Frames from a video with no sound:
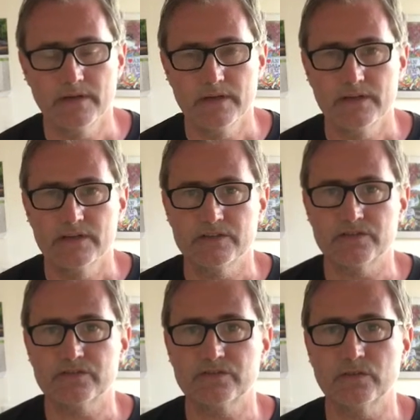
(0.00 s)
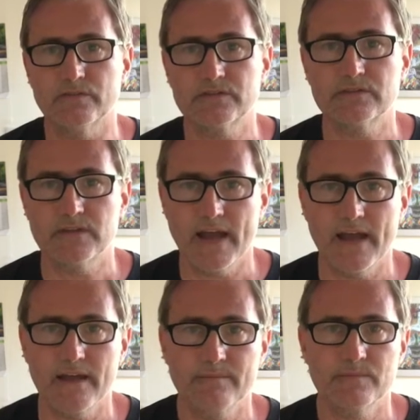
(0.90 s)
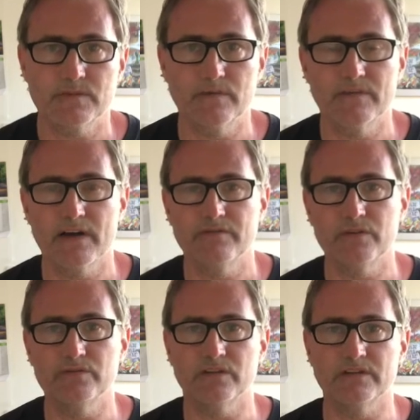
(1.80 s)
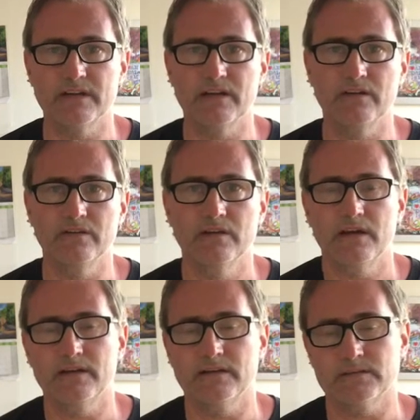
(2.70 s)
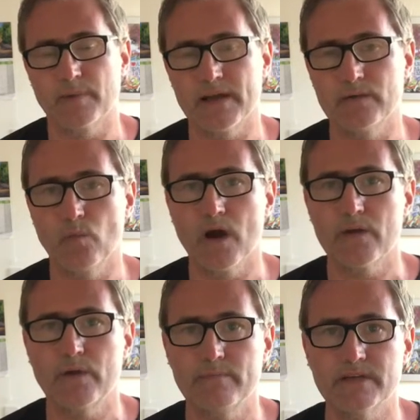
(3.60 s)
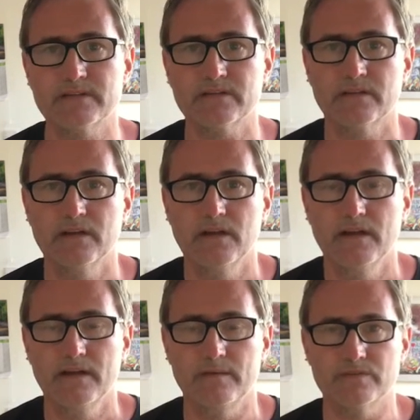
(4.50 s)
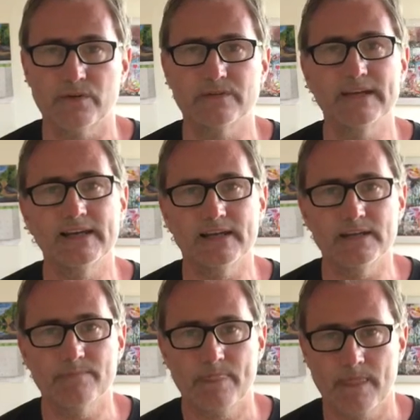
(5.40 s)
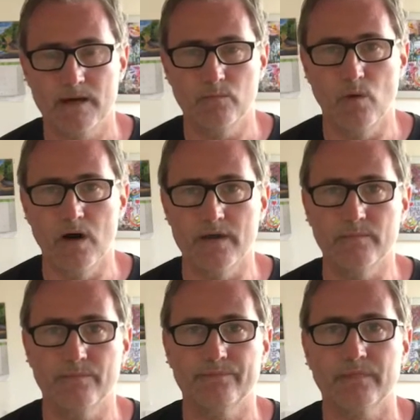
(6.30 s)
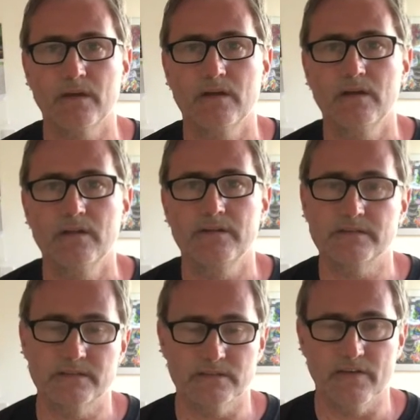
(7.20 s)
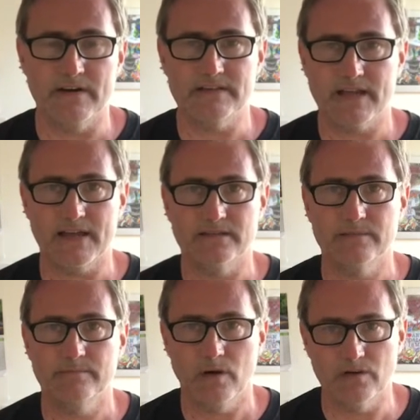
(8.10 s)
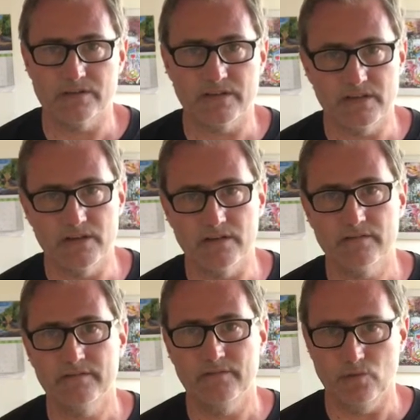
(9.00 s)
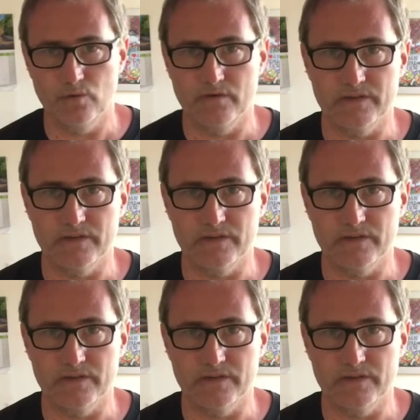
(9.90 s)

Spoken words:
just to sort of share some of our views on Deon and explain why we miss him so dearly and why this is a very sad part of the year for all of us.